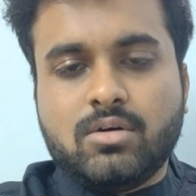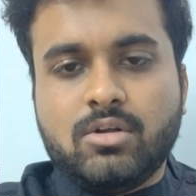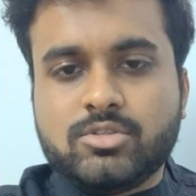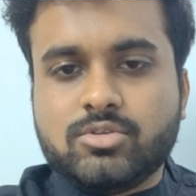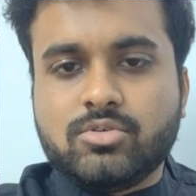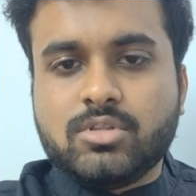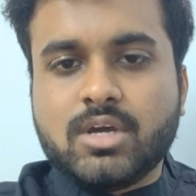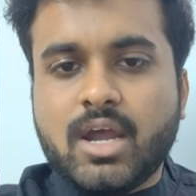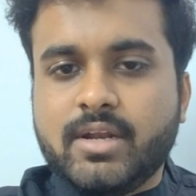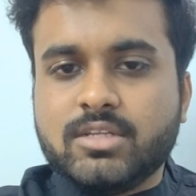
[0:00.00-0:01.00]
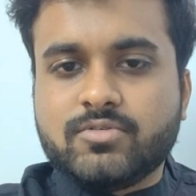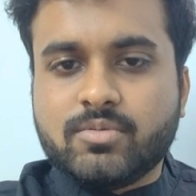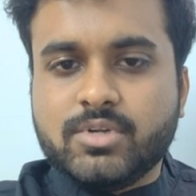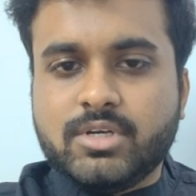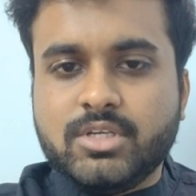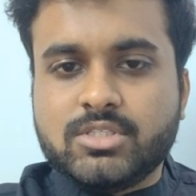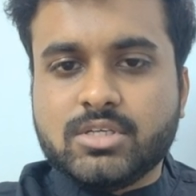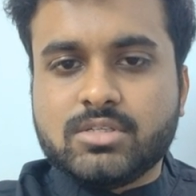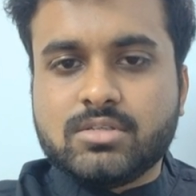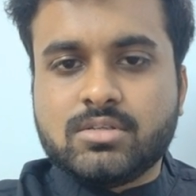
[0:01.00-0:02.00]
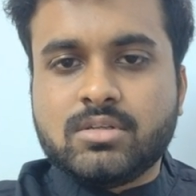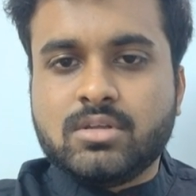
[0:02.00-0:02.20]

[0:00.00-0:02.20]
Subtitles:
Also, the guidance from the teachers